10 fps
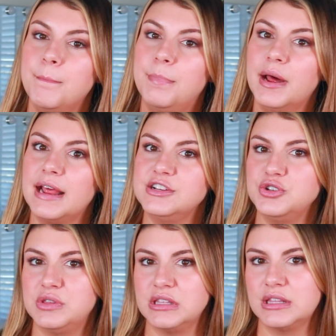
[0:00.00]
but I
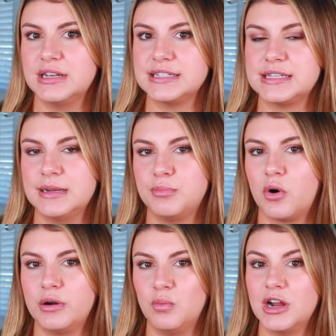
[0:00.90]
do think that it's an
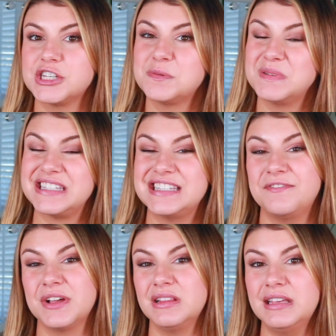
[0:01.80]
important watch
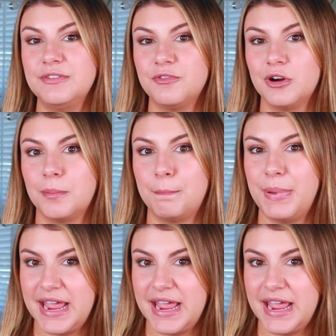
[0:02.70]
specifically for